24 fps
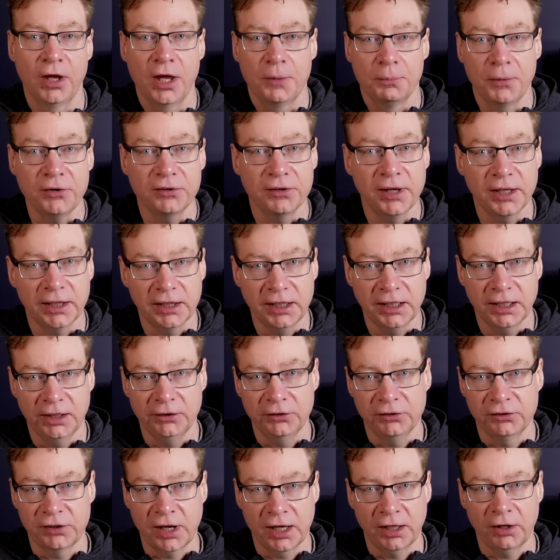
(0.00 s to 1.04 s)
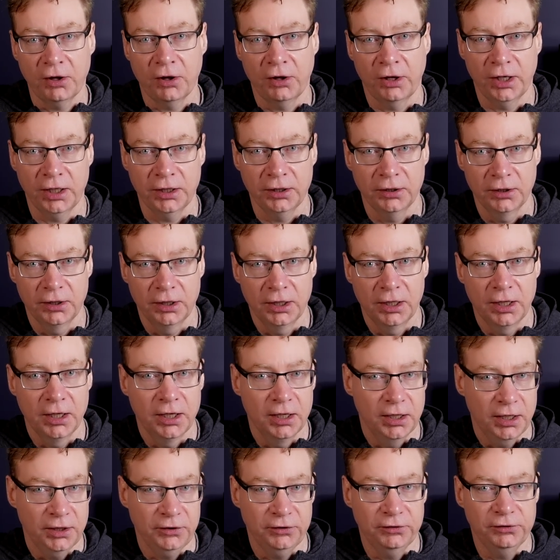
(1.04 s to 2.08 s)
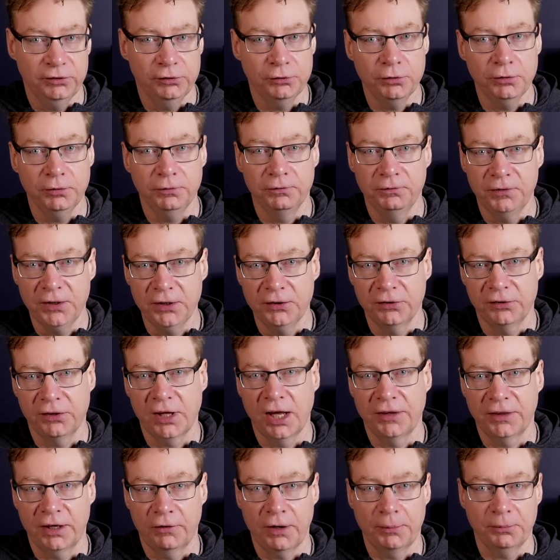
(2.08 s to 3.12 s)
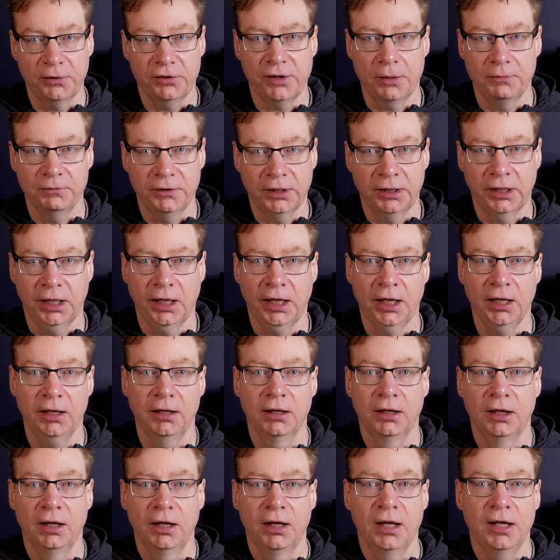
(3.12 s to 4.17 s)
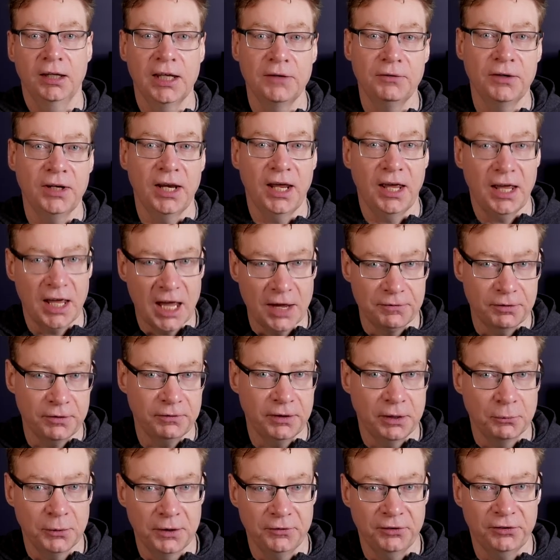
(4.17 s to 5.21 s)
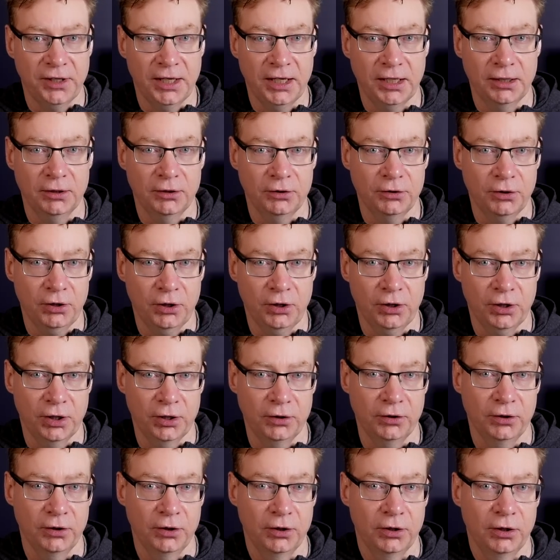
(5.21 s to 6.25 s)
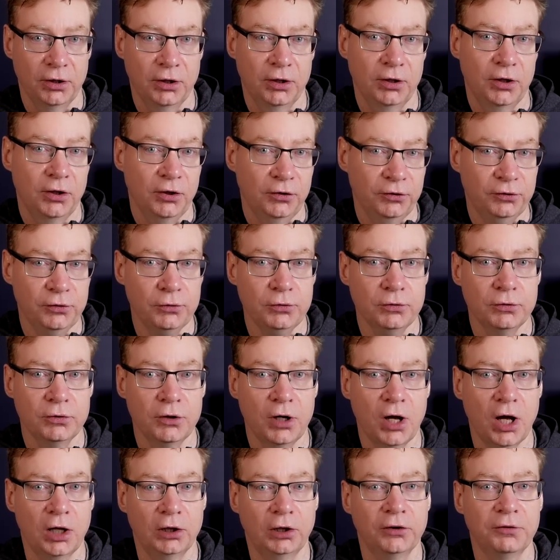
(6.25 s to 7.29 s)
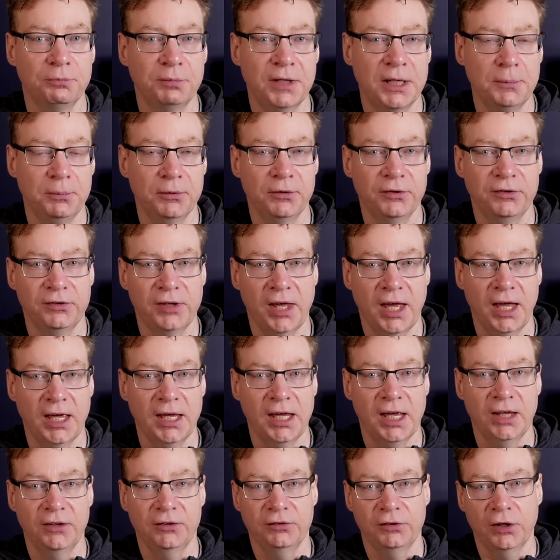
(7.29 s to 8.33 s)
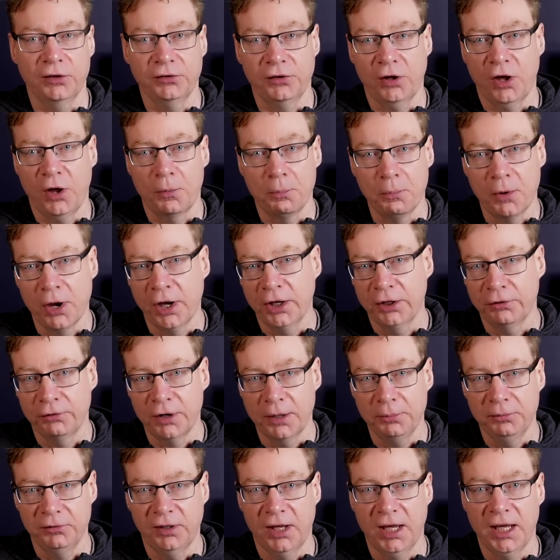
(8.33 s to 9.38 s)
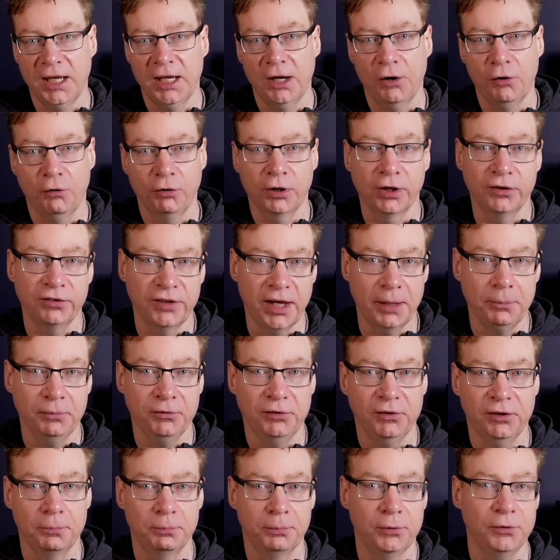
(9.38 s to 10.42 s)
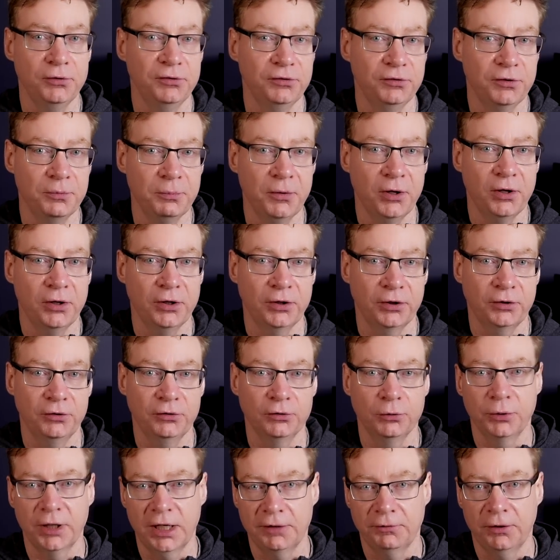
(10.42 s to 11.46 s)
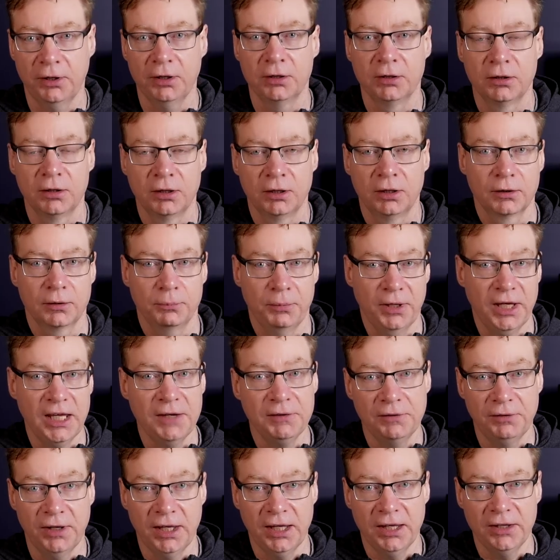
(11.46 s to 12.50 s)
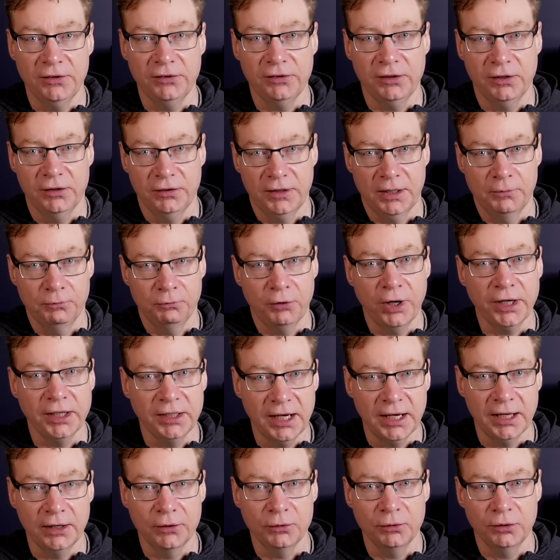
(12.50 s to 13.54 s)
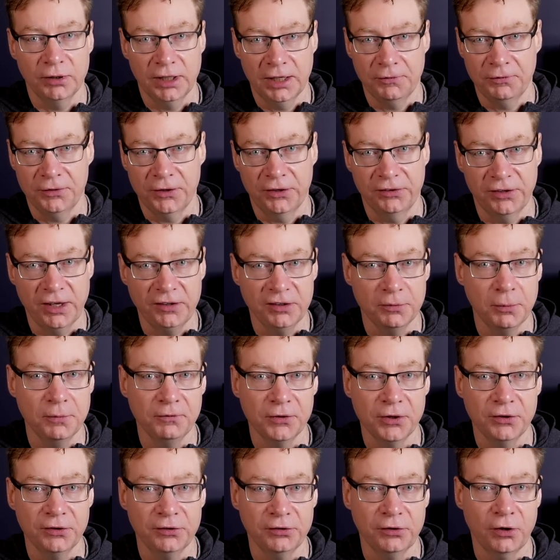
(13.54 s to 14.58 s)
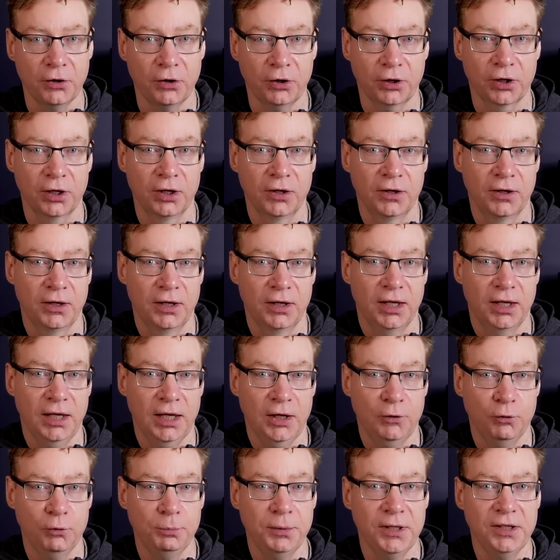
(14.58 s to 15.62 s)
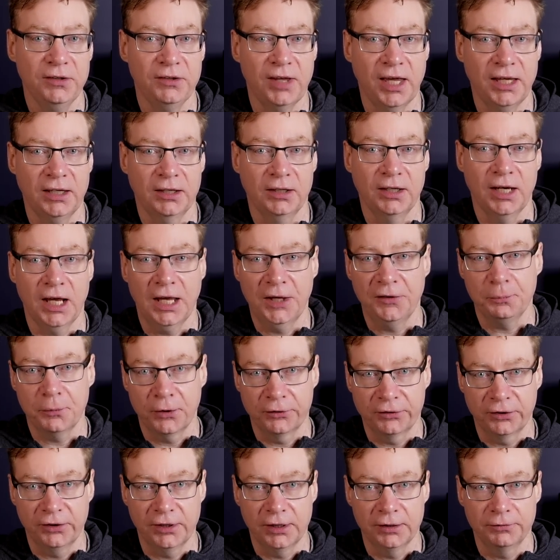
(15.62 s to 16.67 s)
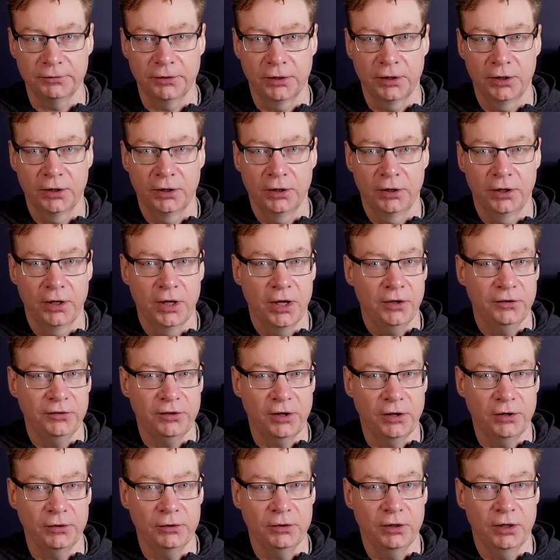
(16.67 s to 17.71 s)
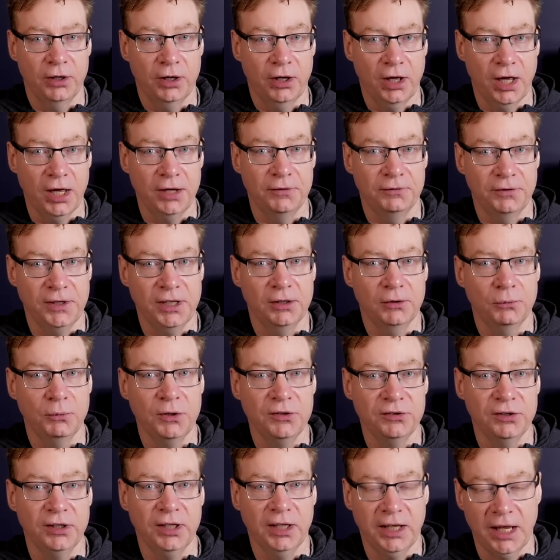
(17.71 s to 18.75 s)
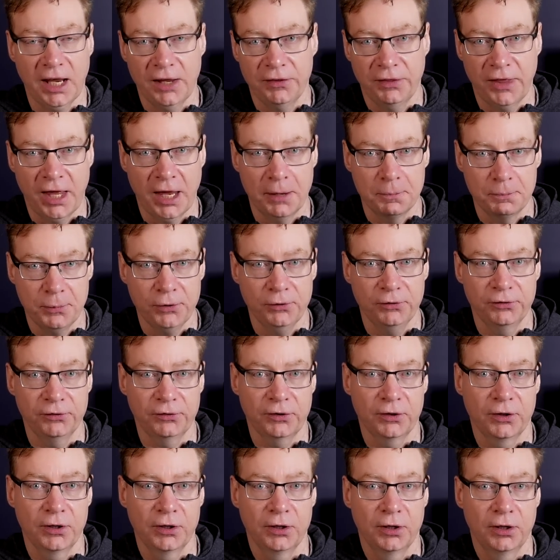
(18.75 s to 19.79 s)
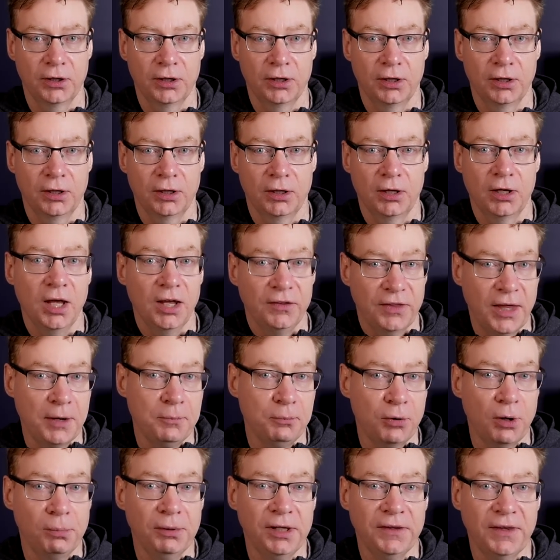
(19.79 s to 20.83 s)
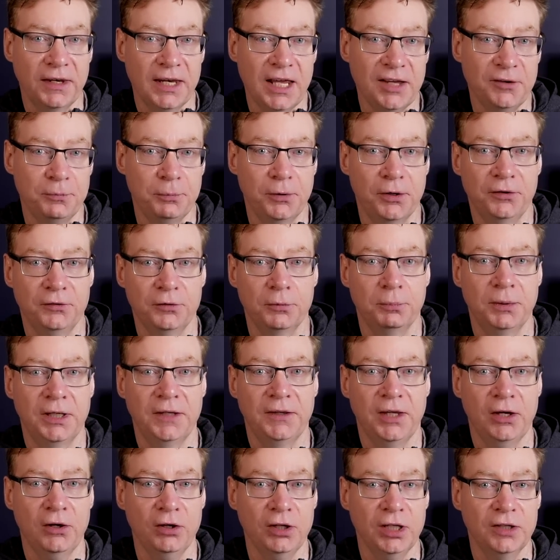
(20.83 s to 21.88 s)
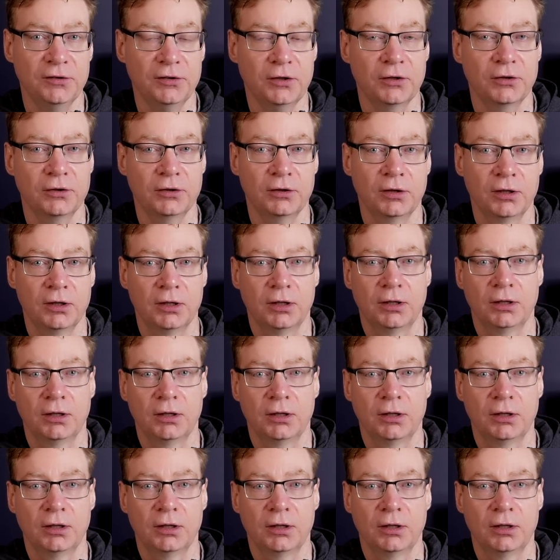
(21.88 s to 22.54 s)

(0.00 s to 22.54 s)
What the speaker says: most likely in Shanghai. It sure feels like they're up to something there, given everything we've seen and heard. Sure, a lot of people say it's just a minor update or an attempt to boost demand or whatever, but even if it is, then right now, given the sentiment for the stock, it will be taken as positive. So I think we should get that boost. Then probably the next boost will be the earnings call.